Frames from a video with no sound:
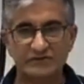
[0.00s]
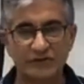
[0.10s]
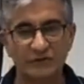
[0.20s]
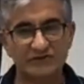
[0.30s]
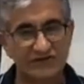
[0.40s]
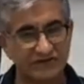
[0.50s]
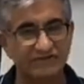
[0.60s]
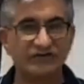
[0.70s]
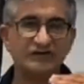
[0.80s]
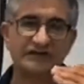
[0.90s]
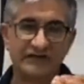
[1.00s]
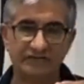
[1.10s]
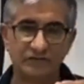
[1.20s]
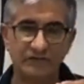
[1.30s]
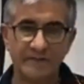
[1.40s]
So it's a different
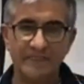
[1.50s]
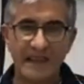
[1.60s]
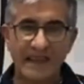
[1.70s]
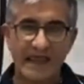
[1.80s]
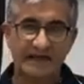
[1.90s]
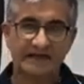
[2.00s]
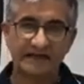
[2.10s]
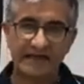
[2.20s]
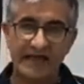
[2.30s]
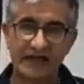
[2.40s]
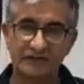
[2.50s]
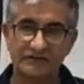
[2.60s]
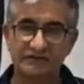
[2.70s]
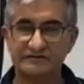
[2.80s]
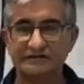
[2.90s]
level, and an
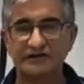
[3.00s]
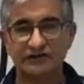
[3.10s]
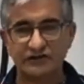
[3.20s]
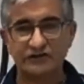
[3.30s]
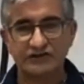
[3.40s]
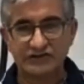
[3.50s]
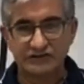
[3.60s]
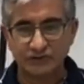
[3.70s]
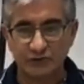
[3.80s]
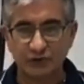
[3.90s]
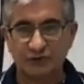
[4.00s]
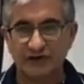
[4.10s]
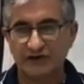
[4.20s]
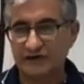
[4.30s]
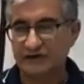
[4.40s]
accountant usually should look
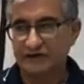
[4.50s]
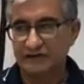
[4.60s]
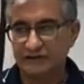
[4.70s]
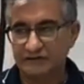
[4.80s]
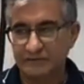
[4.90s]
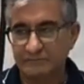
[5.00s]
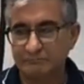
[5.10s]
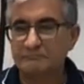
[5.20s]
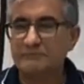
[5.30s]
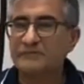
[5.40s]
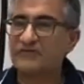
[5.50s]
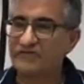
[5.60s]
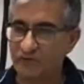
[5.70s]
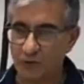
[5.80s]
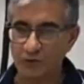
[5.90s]

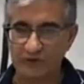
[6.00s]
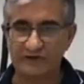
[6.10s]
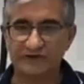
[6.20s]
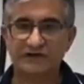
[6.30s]
forward.